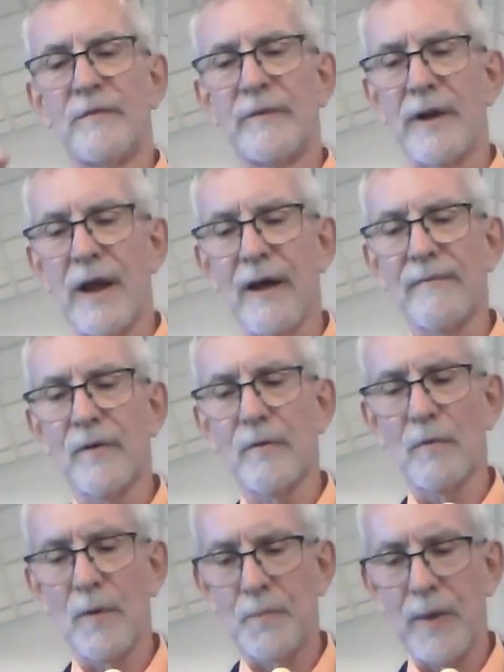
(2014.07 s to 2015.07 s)
never
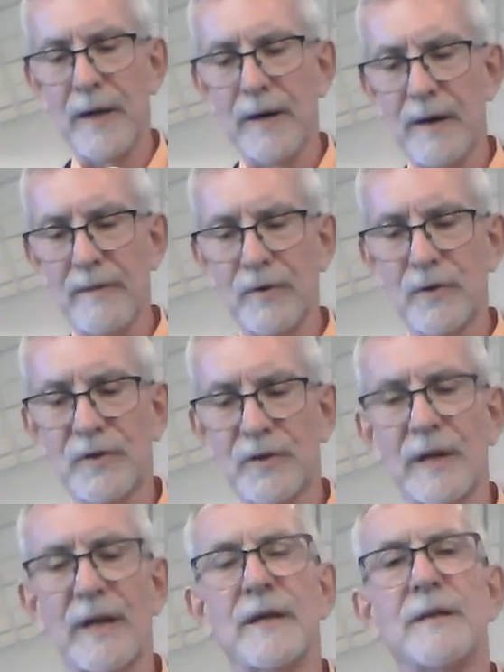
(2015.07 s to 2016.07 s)
repented of your
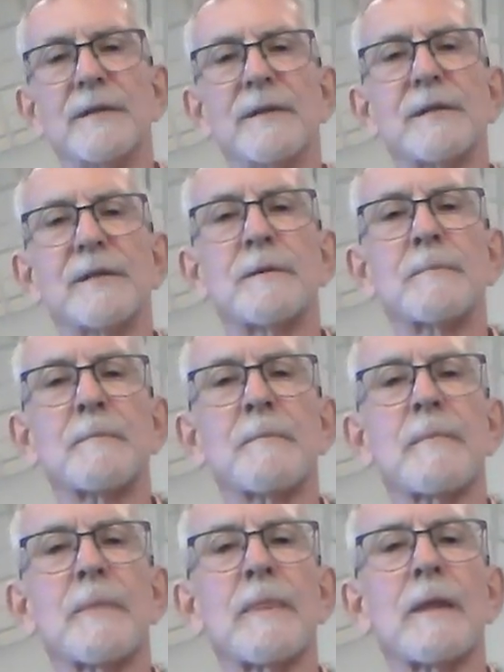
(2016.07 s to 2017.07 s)
sins
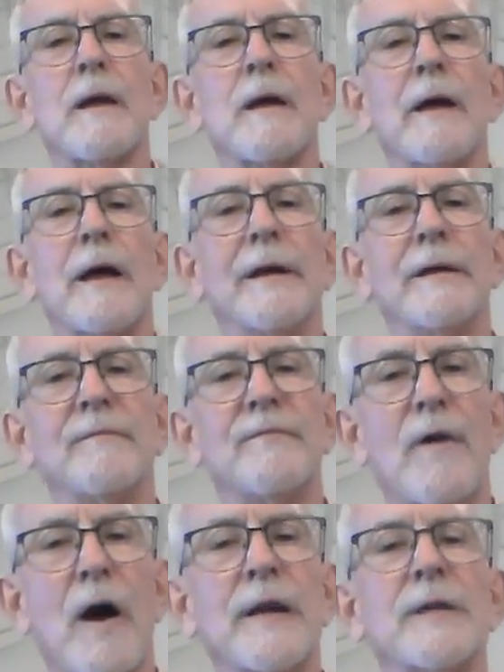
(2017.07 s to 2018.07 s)
and
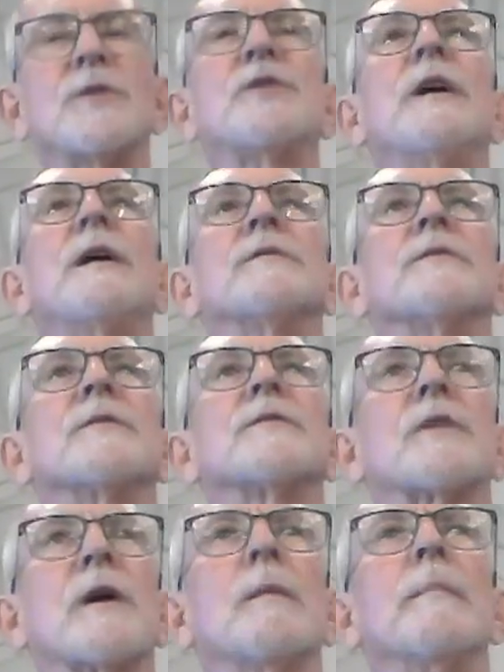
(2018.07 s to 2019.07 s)
invited Jesus
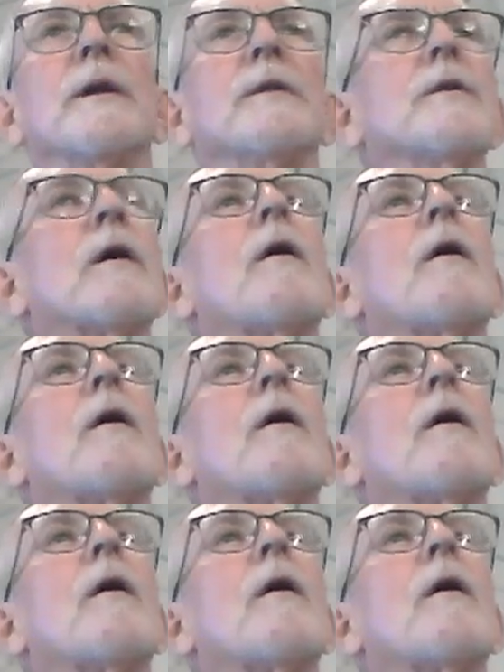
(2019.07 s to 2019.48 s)
to come into your